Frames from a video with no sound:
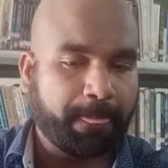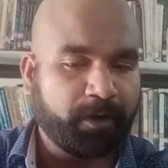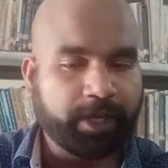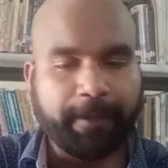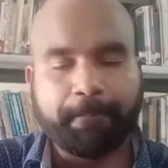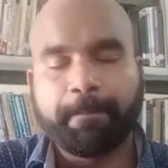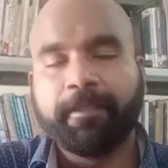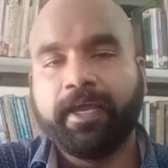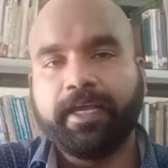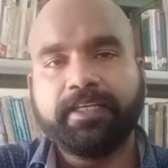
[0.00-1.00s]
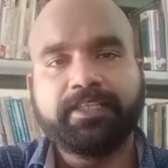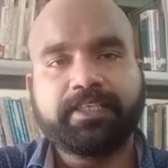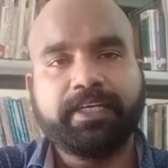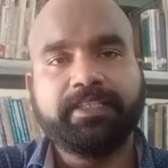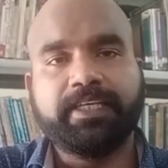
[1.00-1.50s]
Okay, in this
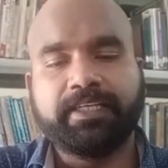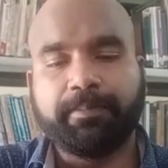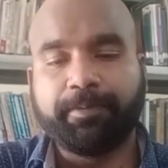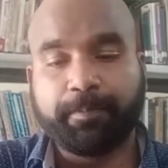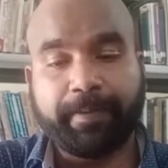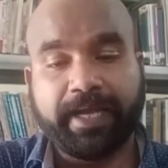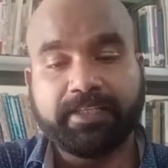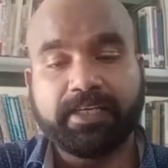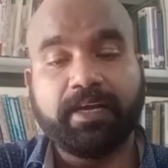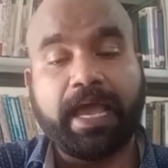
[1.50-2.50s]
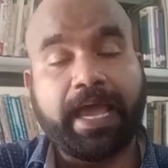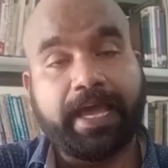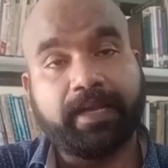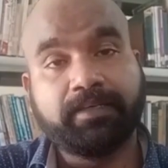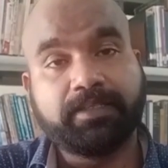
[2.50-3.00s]
region the Purpanchal
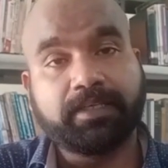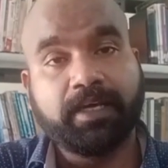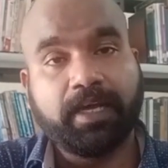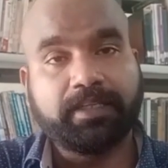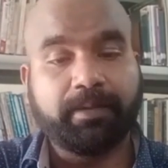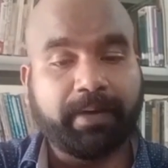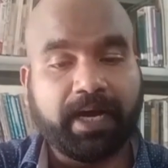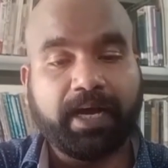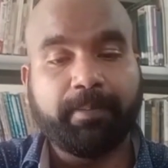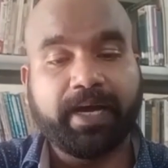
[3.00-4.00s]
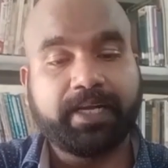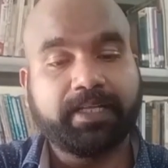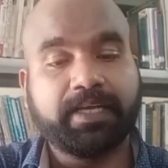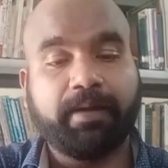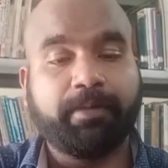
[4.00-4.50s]
and the
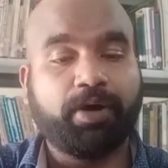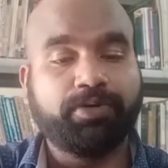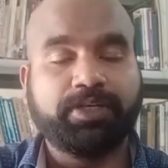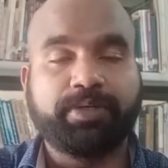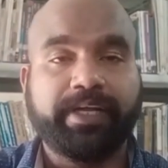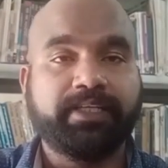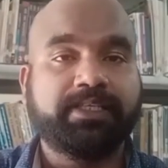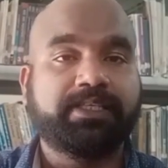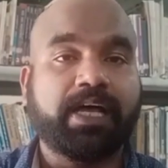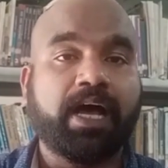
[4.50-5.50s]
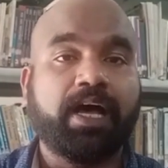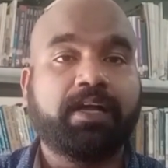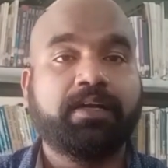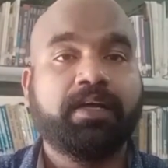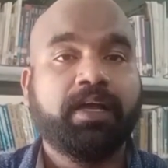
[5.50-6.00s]
Mahabharata mountain ranges
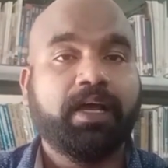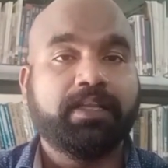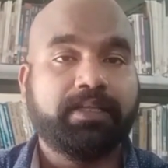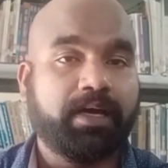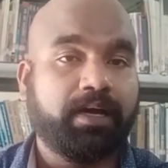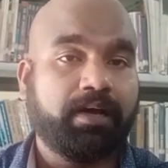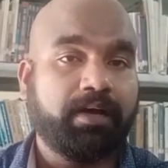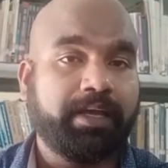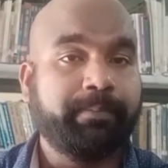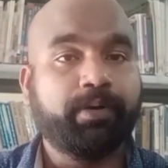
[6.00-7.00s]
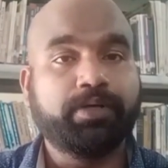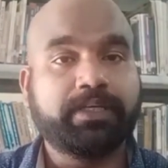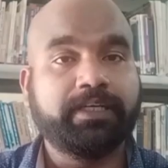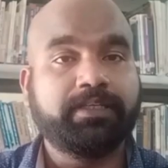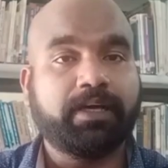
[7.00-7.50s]
are the
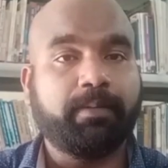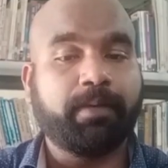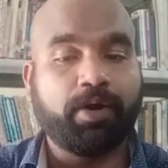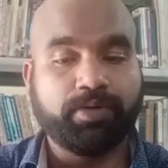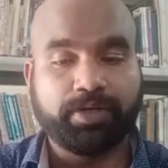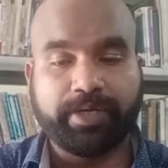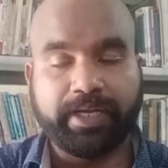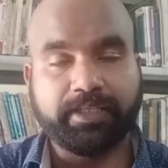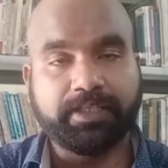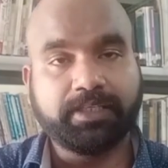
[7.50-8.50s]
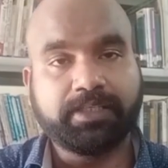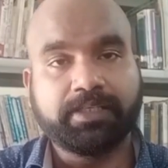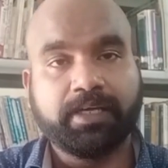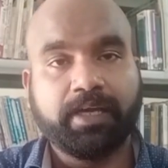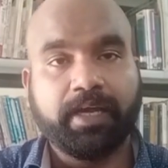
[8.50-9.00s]
important mountain ranges
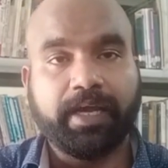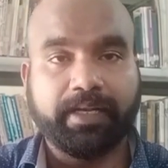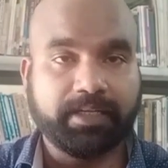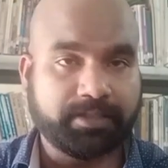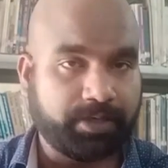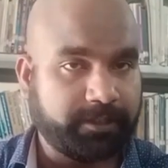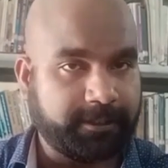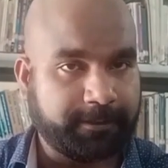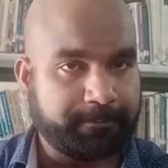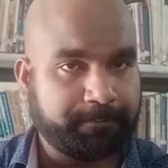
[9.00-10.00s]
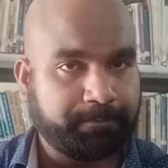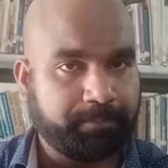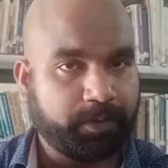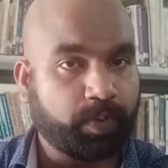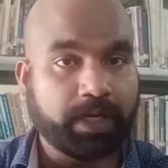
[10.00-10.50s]
in this region.
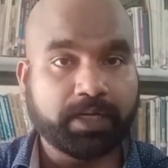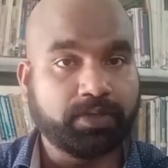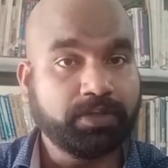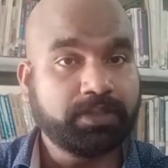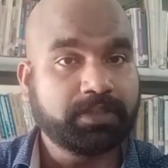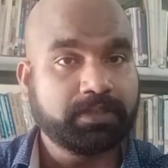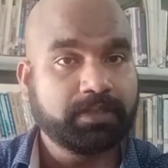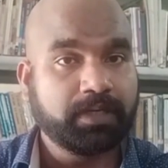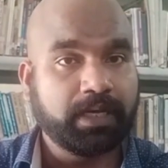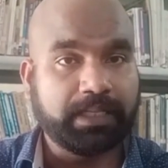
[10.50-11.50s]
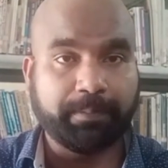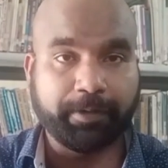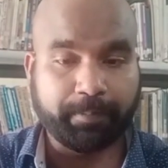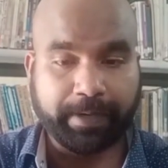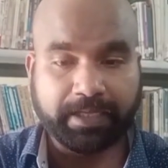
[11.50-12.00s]
What are those? The
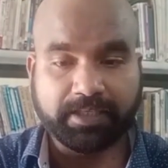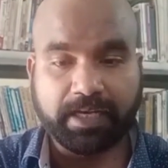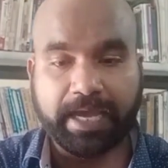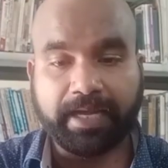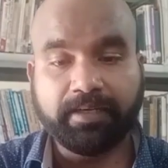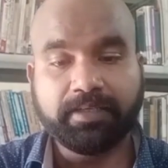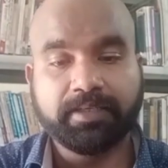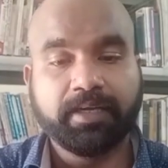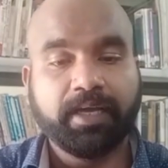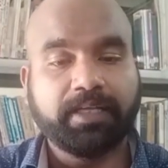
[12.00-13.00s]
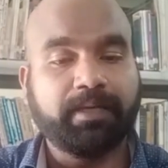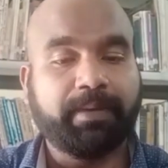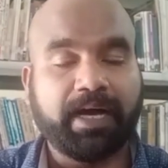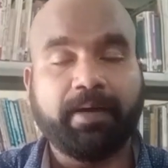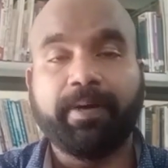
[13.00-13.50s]
Purpanchal and the
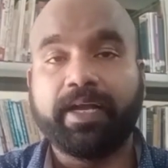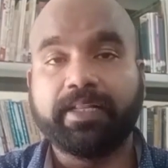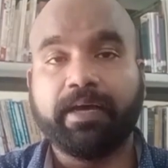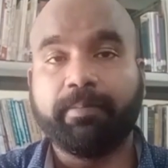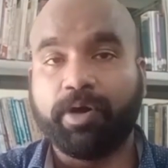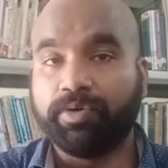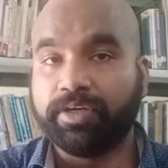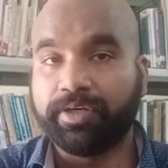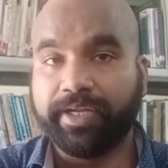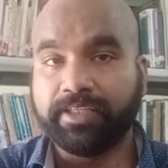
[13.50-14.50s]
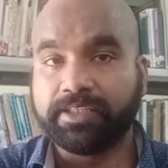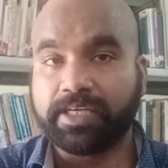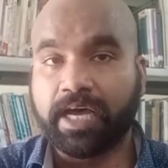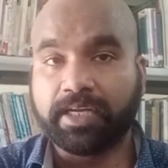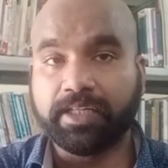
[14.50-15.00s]
Mahabharata mountain ranges
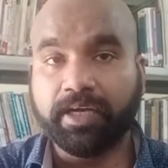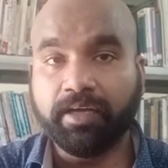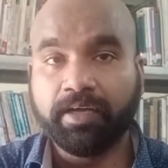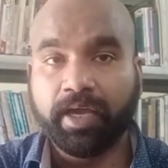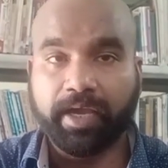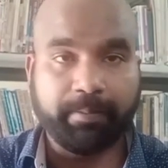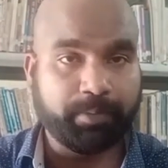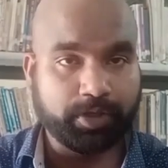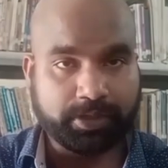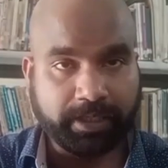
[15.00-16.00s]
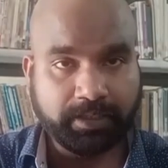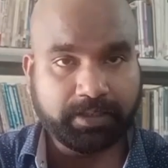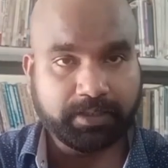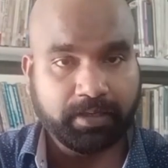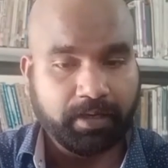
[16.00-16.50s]
are the important
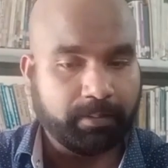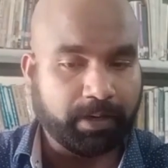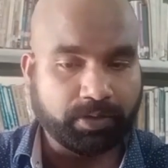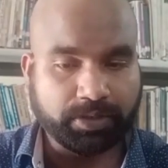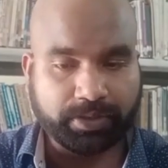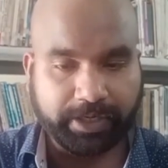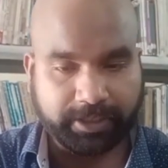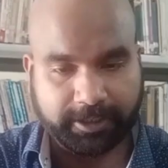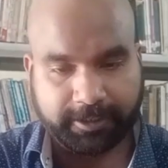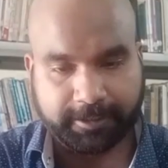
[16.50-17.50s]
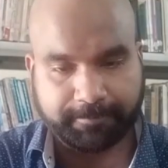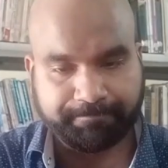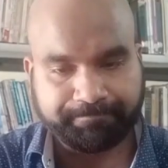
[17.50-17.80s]
mountain ranges.